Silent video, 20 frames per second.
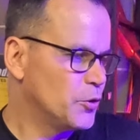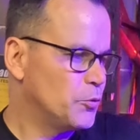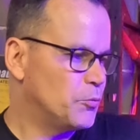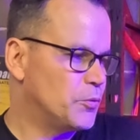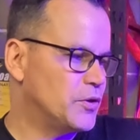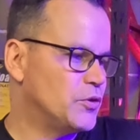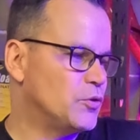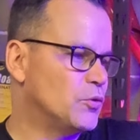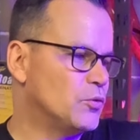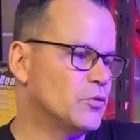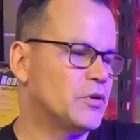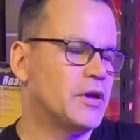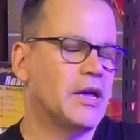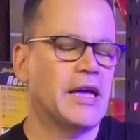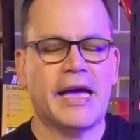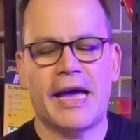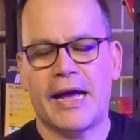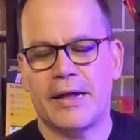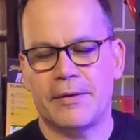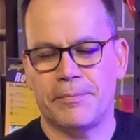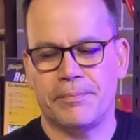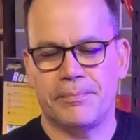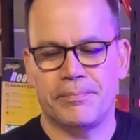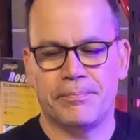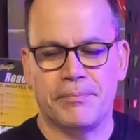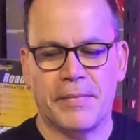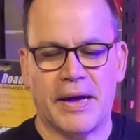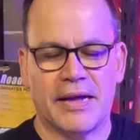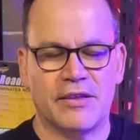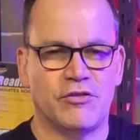when you're looking at
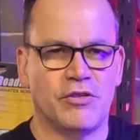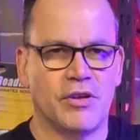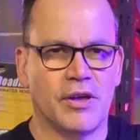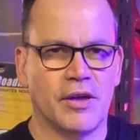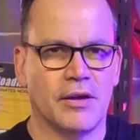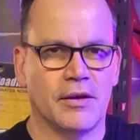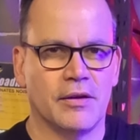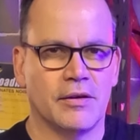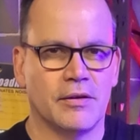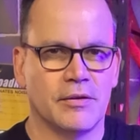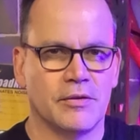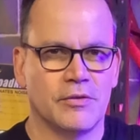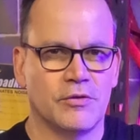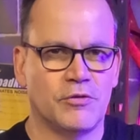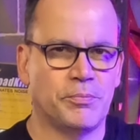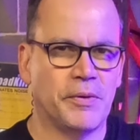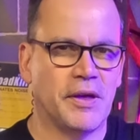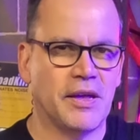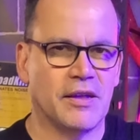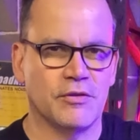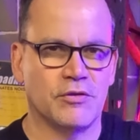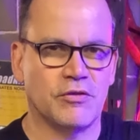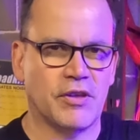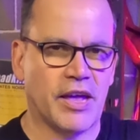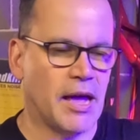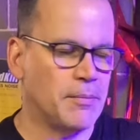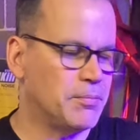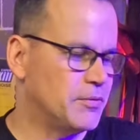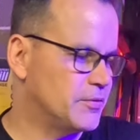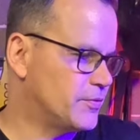matching speakers to
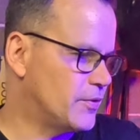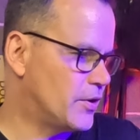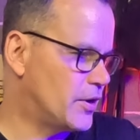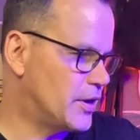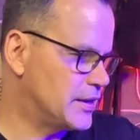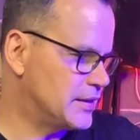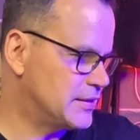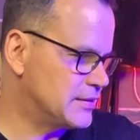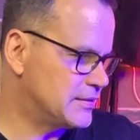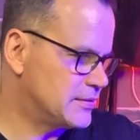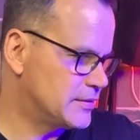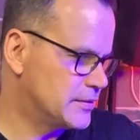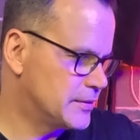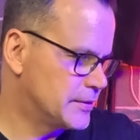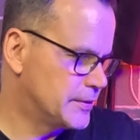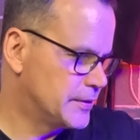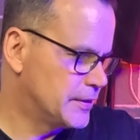amplifiers,